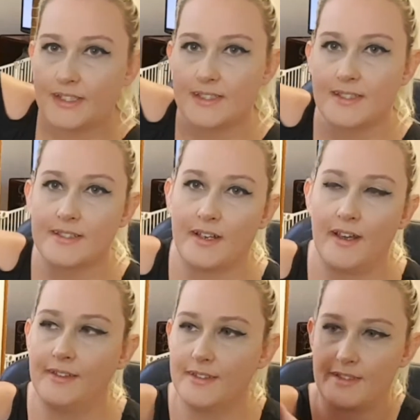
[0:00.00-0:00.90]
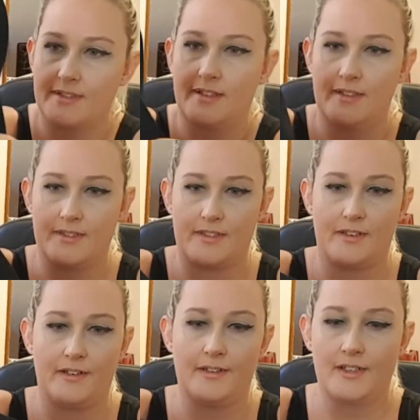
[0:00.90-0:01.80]
these designs,
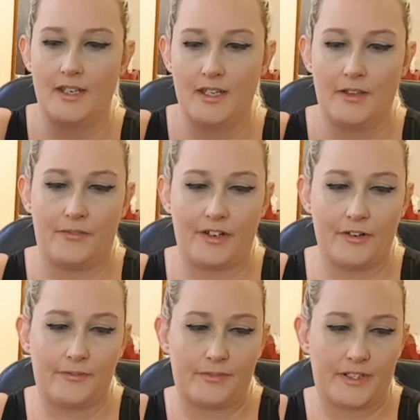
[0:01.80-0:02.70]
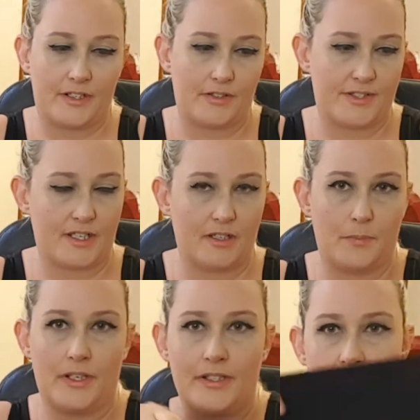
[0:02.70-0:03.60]
so if I don't fit it, I'll sell
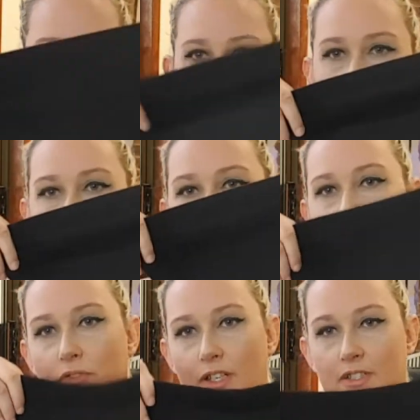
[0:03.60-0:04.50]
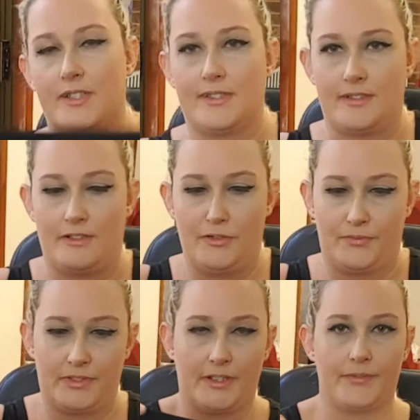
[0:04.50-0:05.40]
it, but it's really stretchy, so
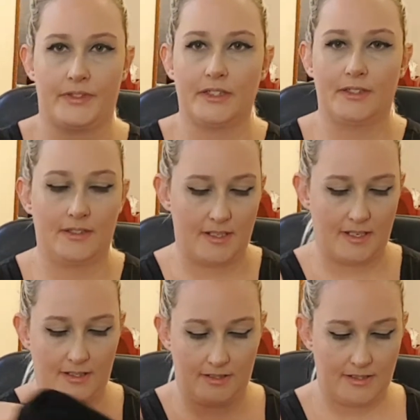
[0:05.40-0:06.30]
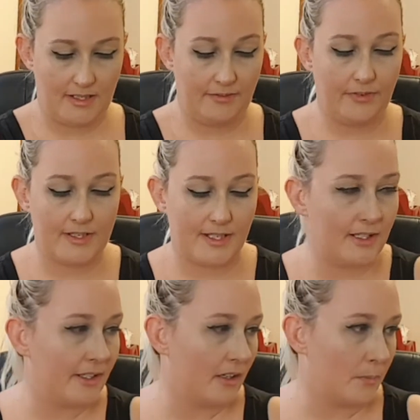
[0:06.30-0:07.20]
hopefully I fit it. And yeah, if I
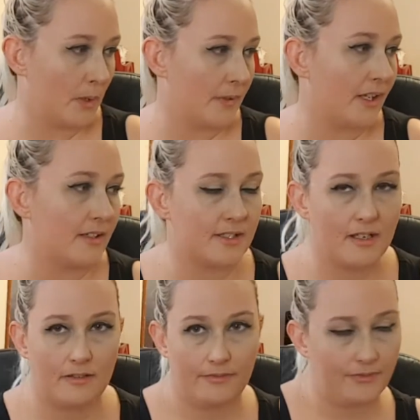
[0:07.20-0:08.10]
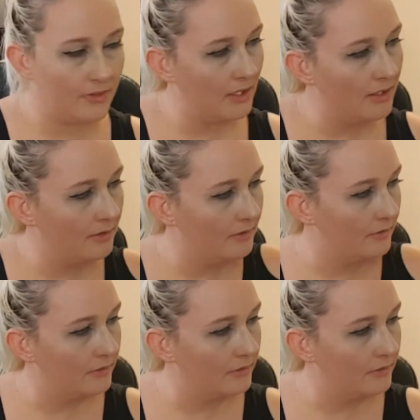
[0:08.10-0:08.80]
sell it, I'll probably get 10 to 15.